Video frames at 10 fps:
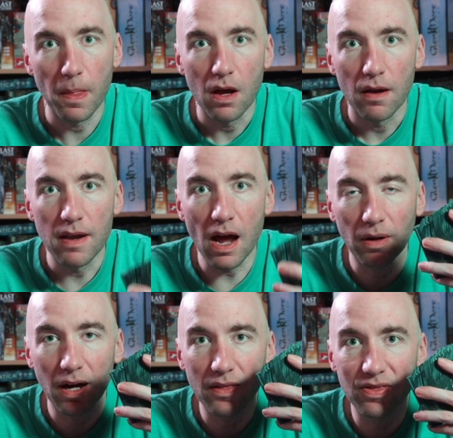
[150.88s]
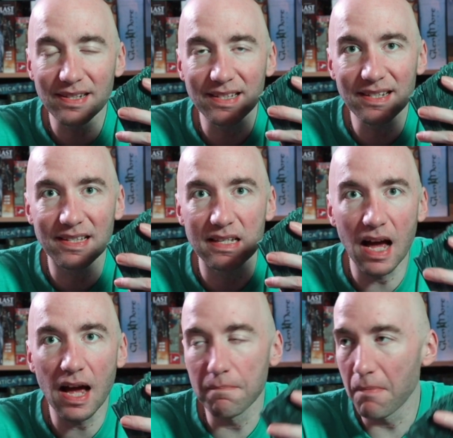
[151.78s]
Now, this is
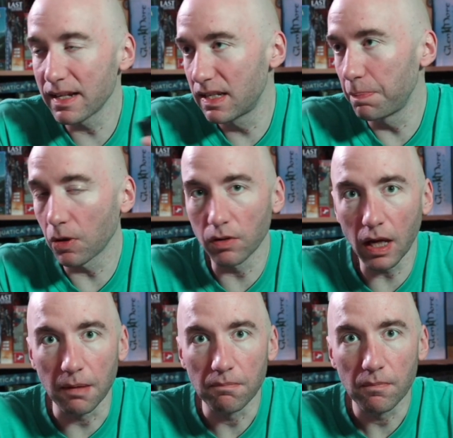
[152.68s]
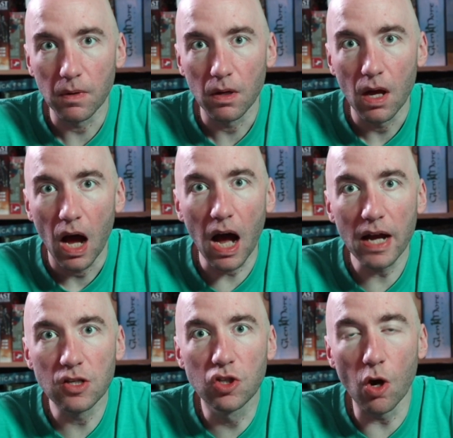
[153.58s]
not my typical game. I
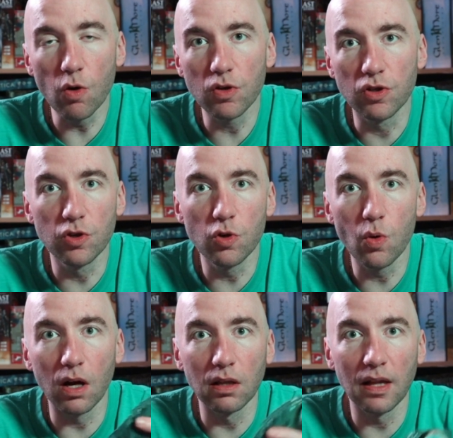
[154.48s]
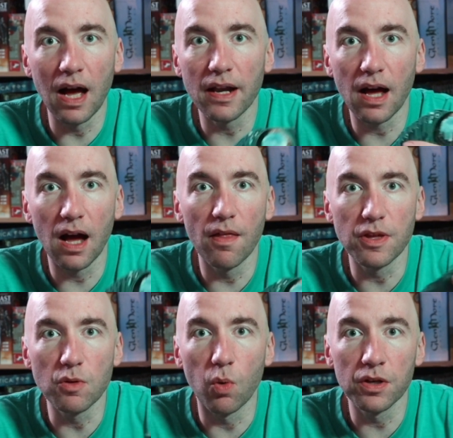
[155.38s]
don't do a lot on the
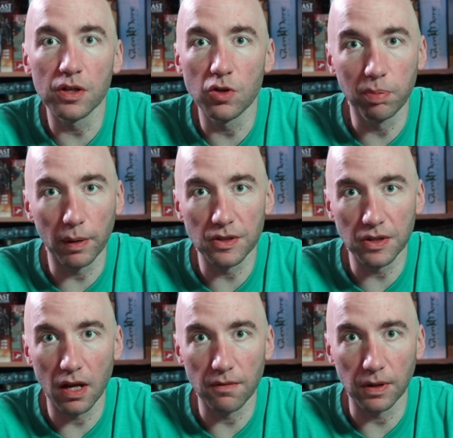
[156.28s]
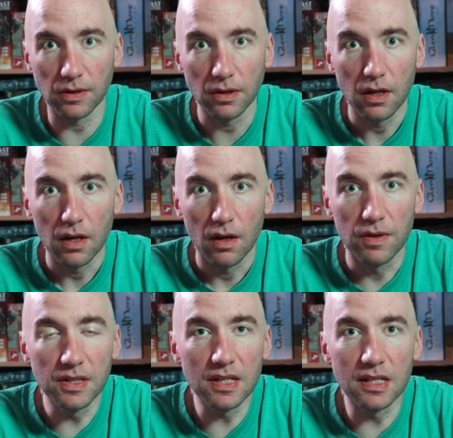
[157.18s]
one to two player side of things.
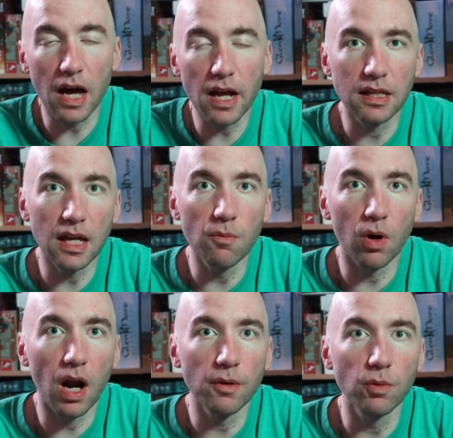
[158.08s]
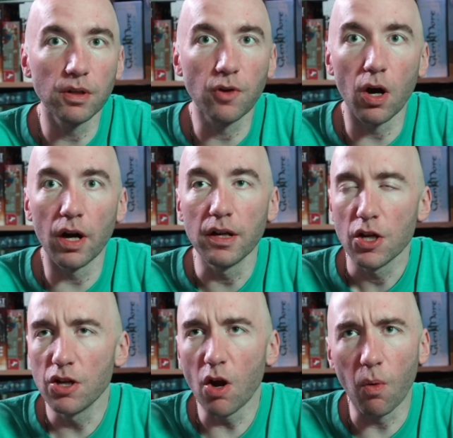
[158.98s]
This is not a game where I would have gone,
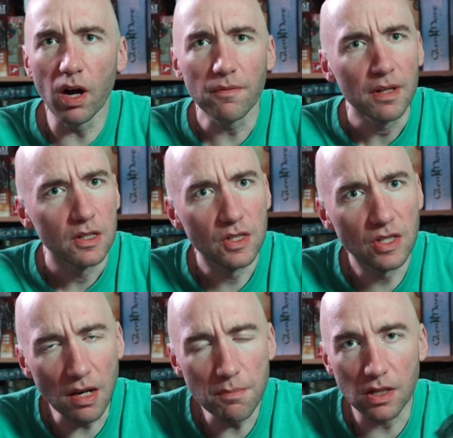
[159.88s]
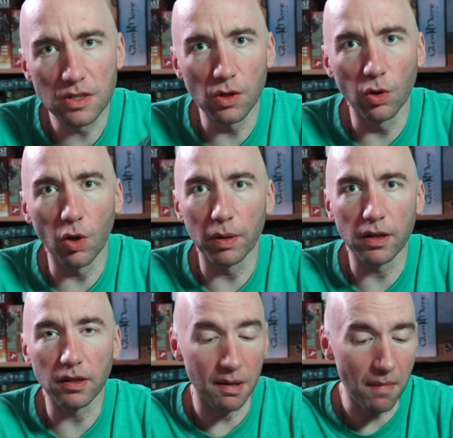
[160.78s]
you know what? Send me a solo player
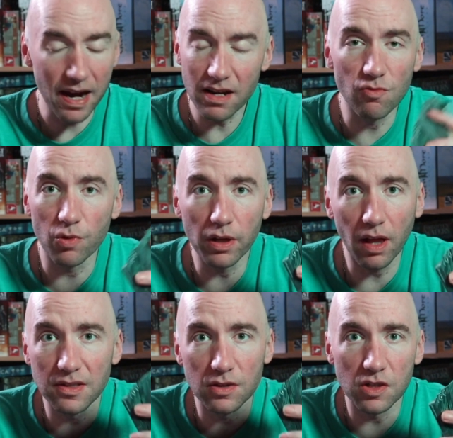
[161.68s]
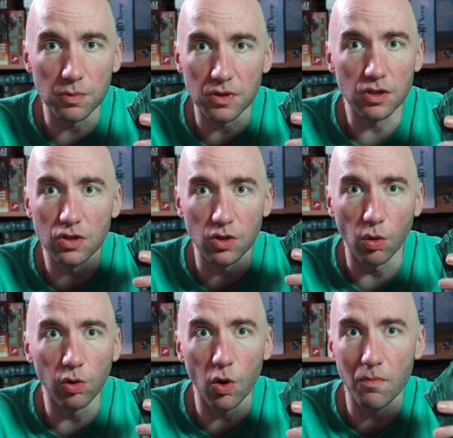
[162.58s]
game. I didn't realize that this was
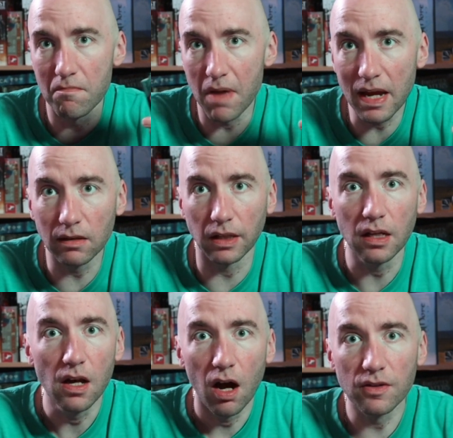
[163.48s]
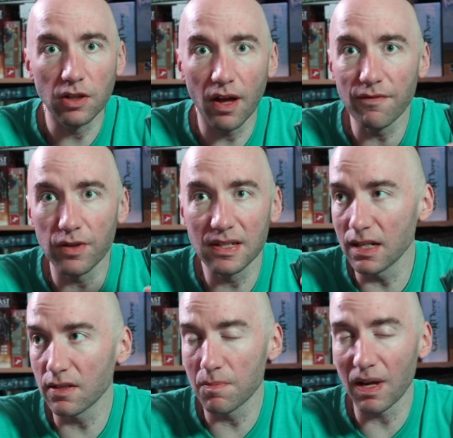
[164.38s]
solo mainly until after they sent
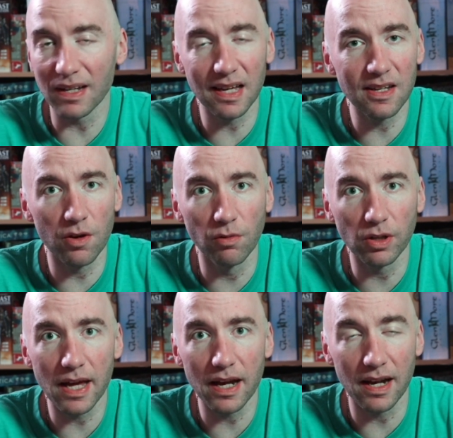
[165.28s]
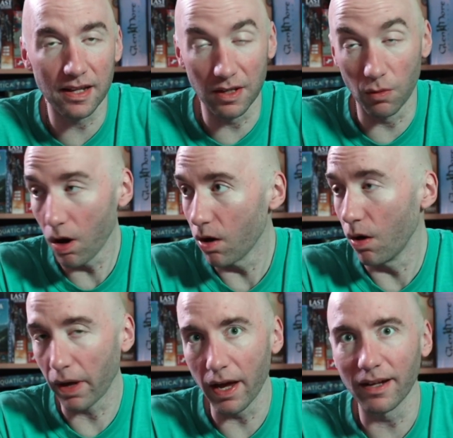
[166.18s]
it to me. I sat down and looked at it and I said, whoa,
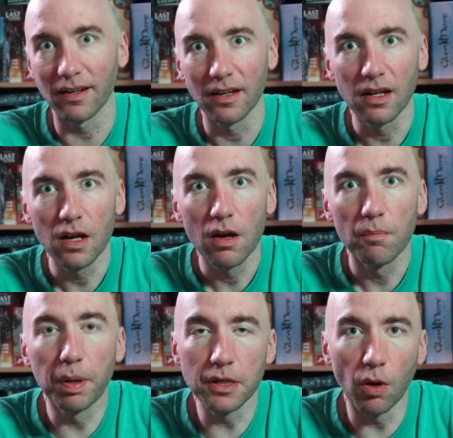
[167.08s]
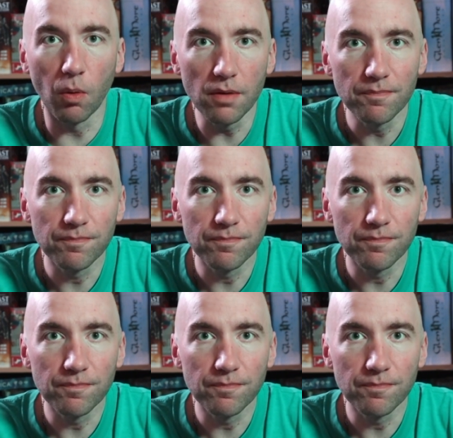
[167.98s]
okay. But you know what?